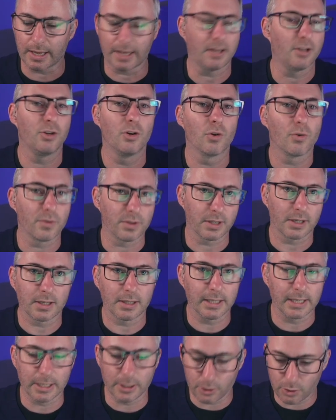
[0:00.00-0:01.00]
You're in the
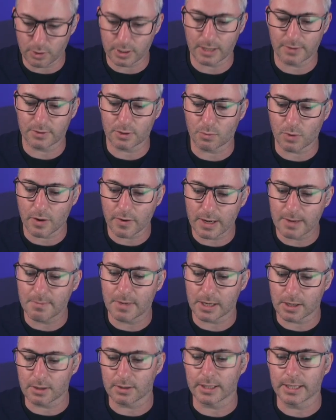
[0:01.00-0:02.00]
clear. You don't have to worry
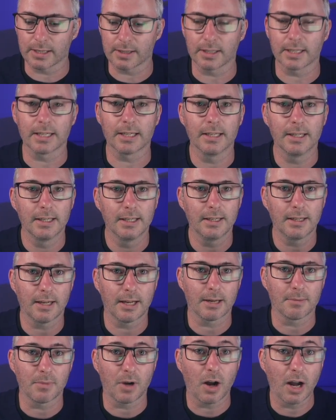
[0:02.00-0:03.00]
medico-legally.
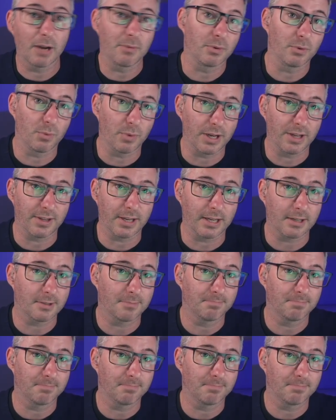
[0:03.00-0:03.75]
I will wear that.